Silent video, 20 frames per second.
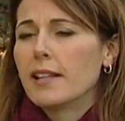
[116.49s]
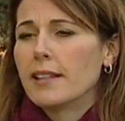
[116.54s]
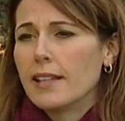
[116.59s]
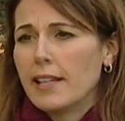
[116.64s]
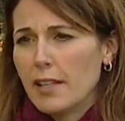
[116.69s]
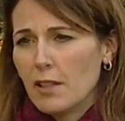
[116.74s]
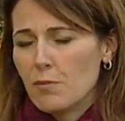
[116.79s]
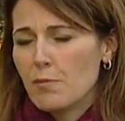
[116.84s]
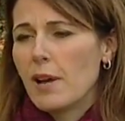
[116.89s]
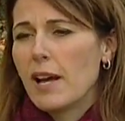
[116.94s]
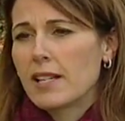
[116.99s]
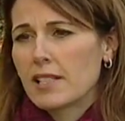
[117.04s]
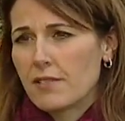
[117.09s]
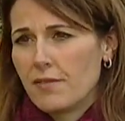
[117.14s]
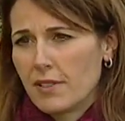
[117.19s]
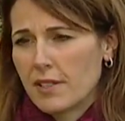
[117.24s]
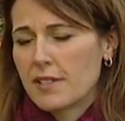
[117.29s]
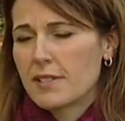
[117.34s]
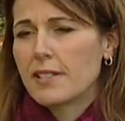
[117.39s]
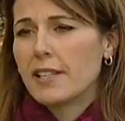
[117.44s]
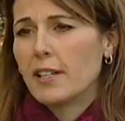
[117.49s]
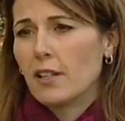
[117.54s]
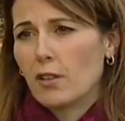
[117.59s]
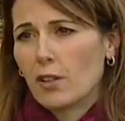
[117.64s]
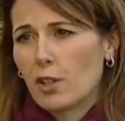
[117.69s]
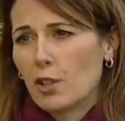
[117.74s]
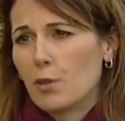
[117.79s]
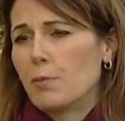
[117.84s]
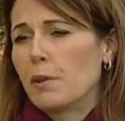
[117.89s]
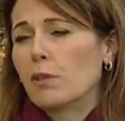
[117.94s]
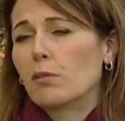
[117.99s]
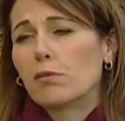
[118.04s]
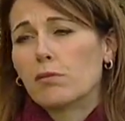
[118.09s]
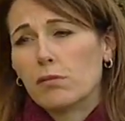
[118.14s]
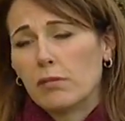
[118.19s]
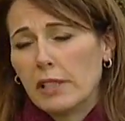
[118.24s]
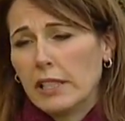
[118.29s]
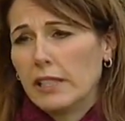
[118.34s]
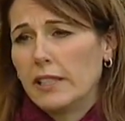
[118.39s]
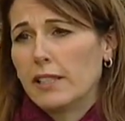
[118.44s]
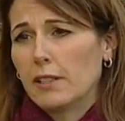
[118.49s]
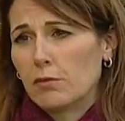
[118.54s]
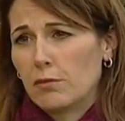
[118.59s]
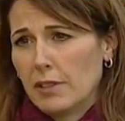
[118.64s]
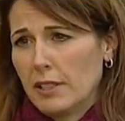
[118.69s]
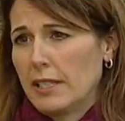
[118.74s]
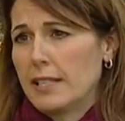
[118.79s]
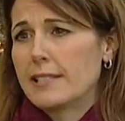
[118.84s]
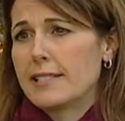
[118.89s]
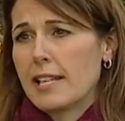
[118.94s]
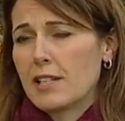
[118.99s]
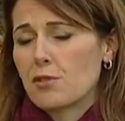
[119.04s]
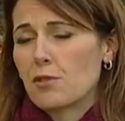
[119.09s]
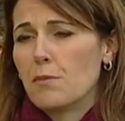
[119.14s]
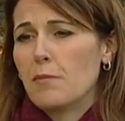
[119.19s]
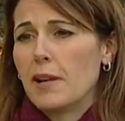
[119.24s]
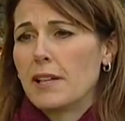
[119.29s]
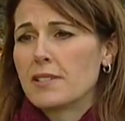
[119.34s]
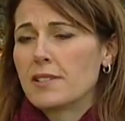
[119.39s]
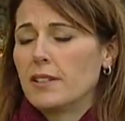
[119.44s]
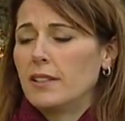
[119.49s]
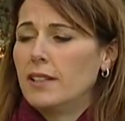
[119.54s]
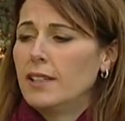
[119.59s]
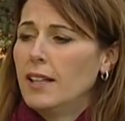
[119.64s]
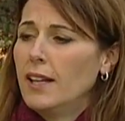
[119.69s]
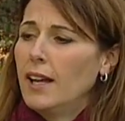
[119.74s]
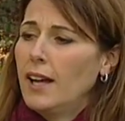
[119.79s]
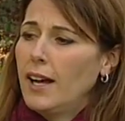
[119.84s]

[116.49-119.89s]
the impact of a casino could be really, really detrimental.